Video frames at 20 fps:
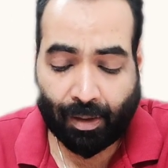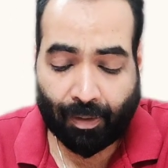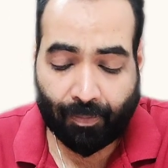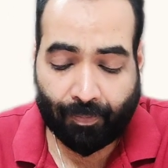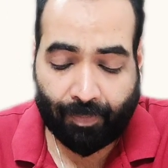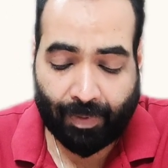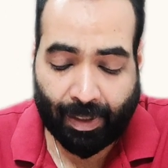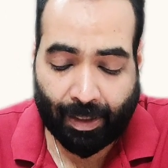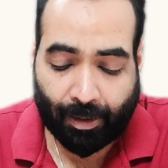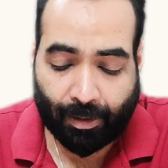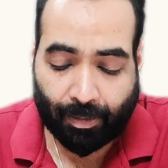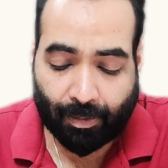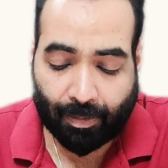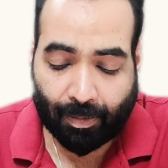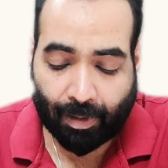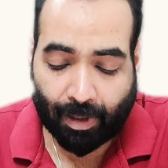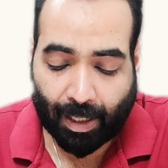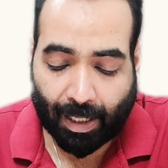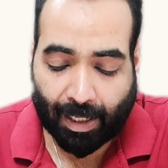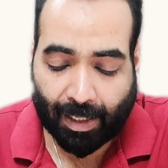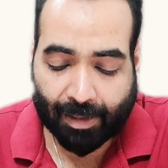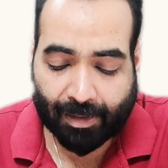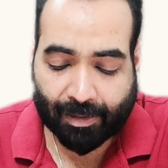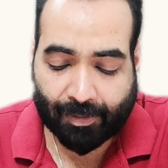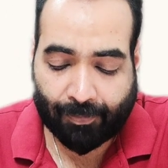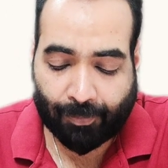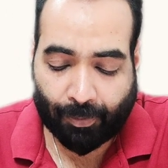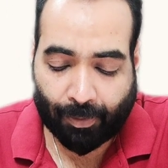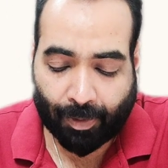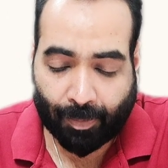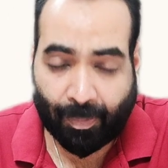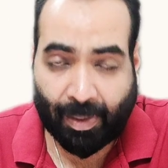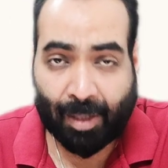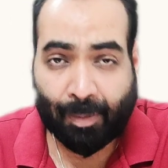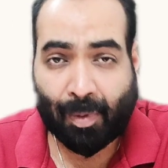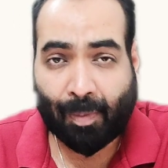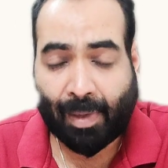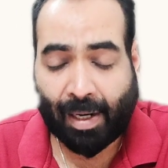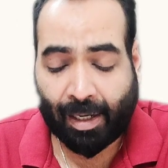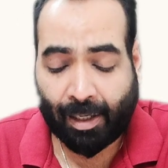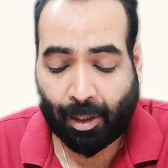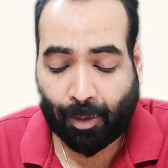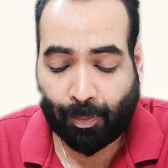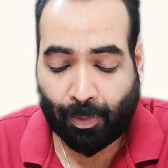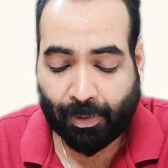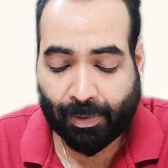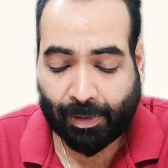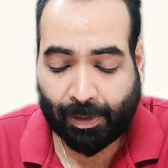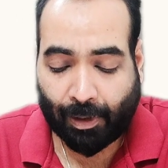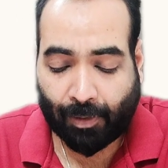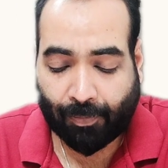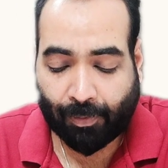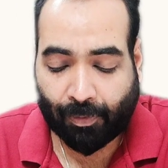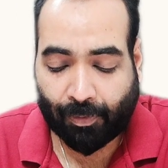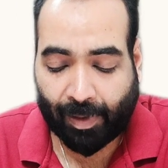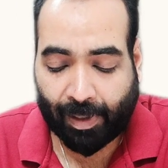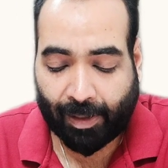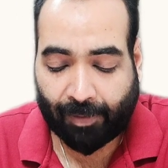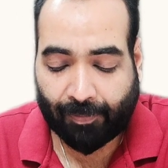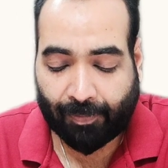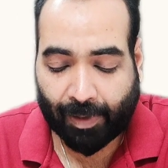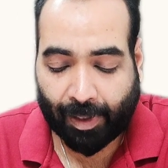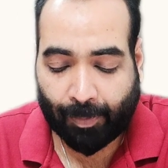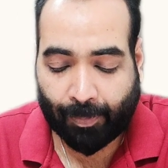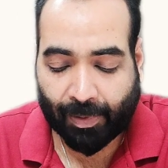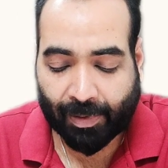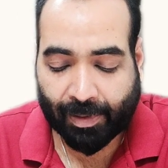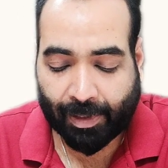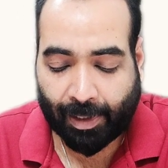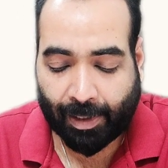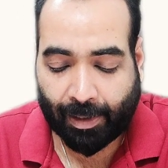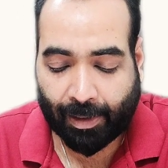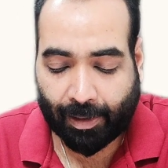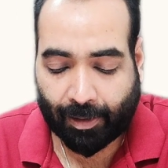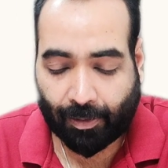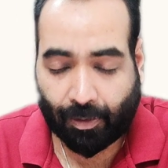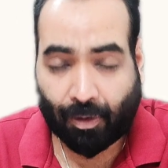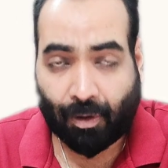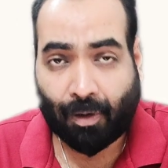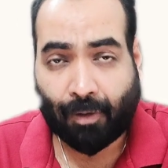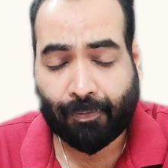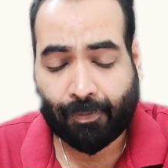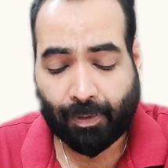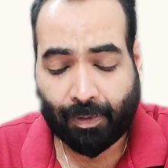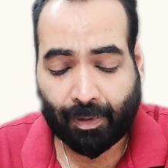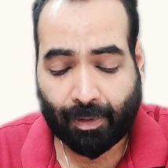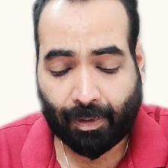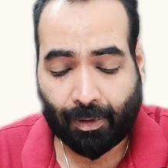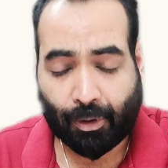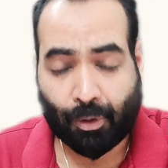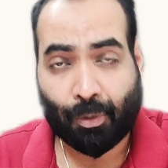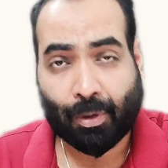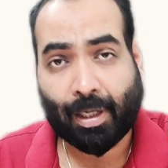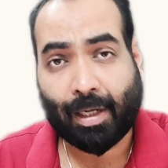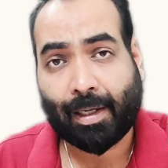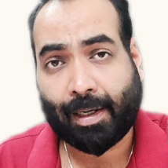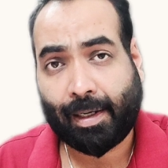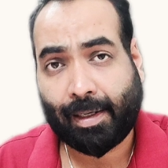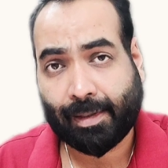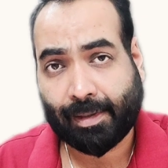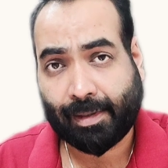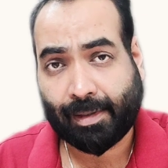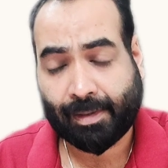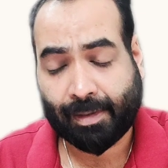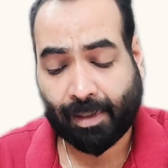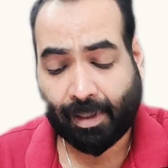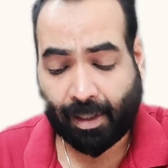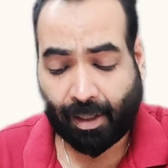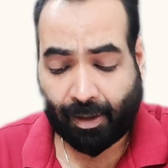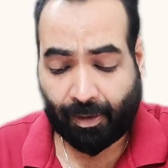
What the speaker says: we ask for minimum NWC of 25% of total current assets,